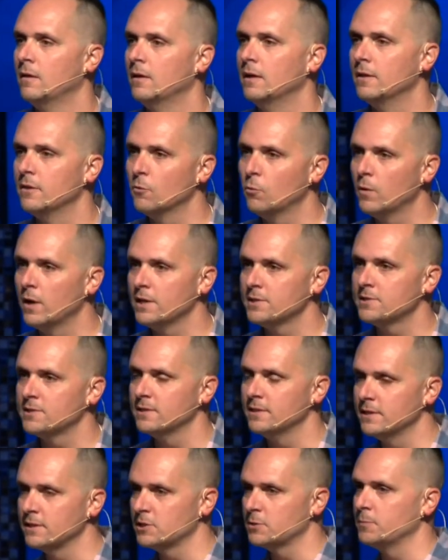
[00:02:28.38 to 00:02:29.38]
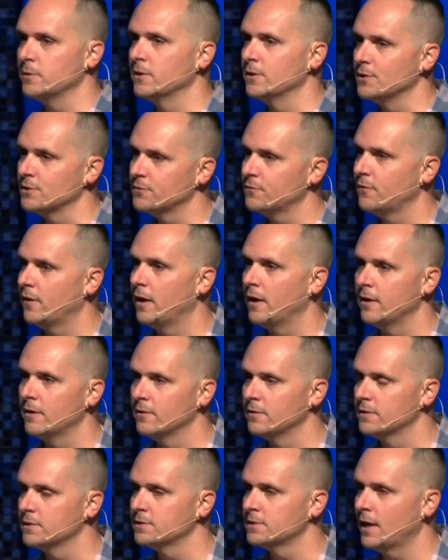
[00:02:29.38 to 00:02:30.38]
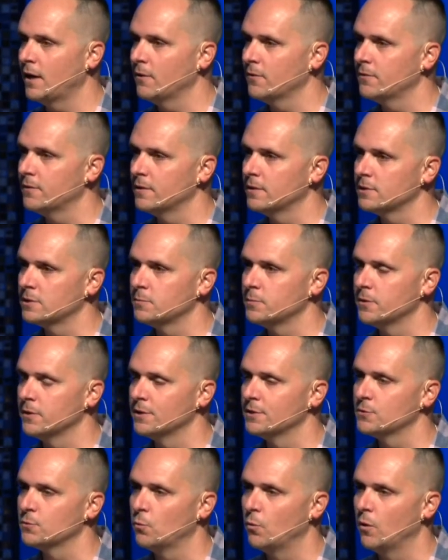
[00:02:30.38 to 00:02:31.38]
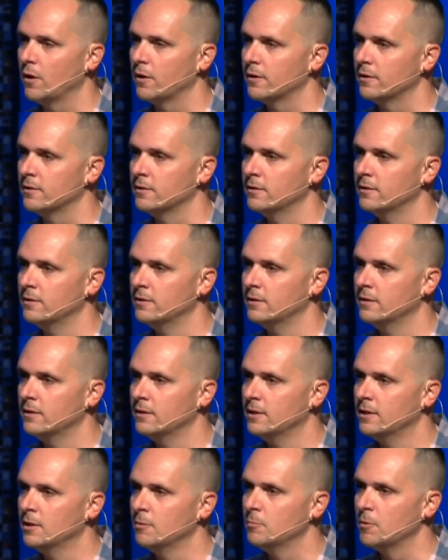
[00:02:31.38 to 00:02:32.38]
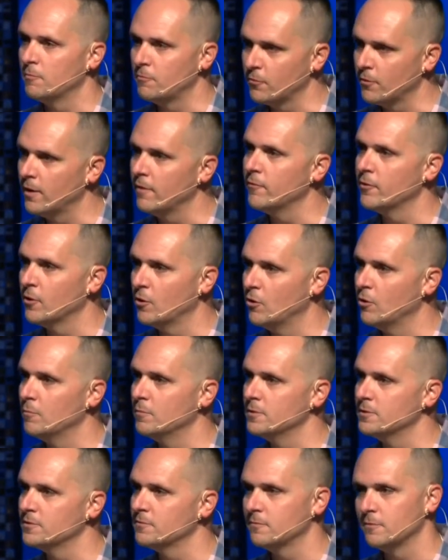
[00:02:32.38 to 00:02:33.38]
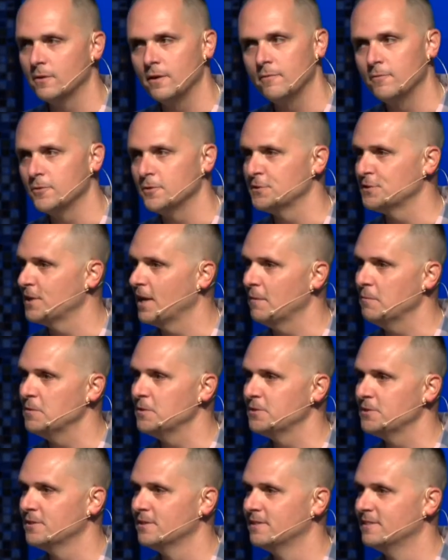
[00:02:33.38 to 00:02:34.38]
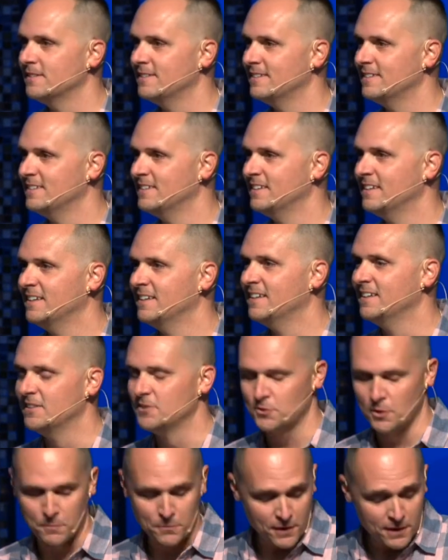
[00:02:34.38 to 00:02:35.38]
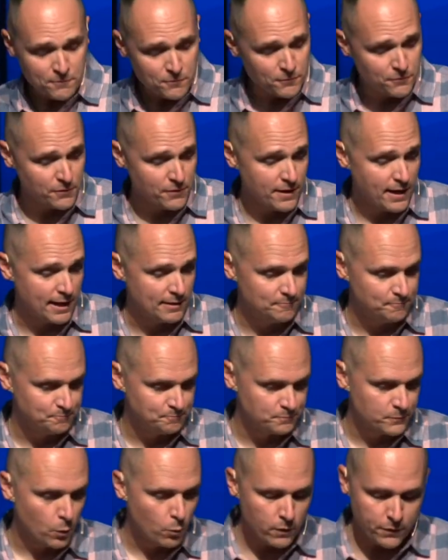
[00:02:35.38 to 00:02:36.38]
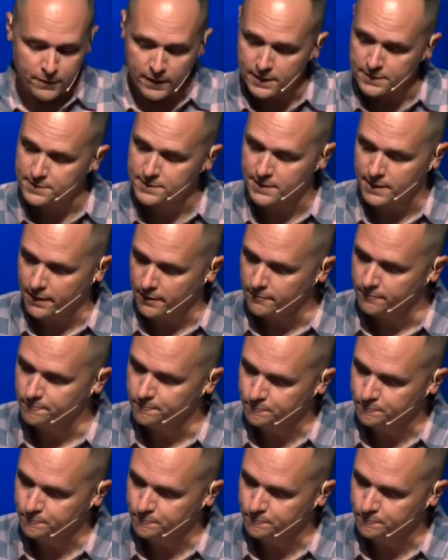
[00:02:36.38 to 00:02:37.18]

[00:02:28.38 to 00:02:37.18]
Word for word: In the West, they experience fire. In the South, they experience water. But forever home is forever established. So I'm thankful for that. With that said,